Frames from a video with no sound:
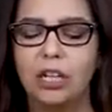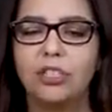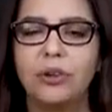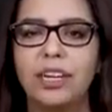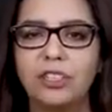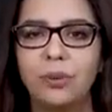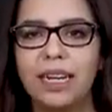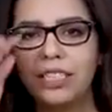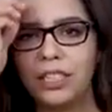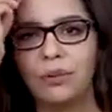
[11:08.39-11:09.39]
So here's what
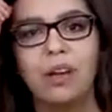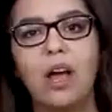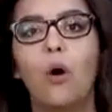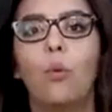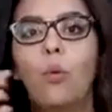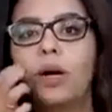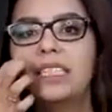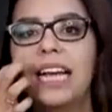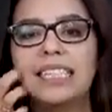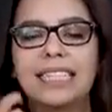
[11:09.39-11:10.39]
I do.
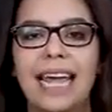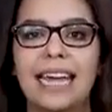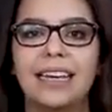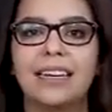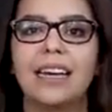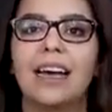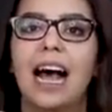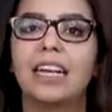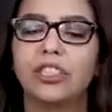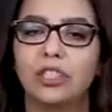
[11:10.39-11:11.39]
Once I take
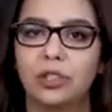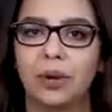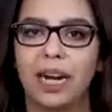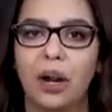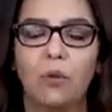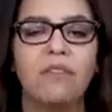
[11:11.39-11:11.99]
a story,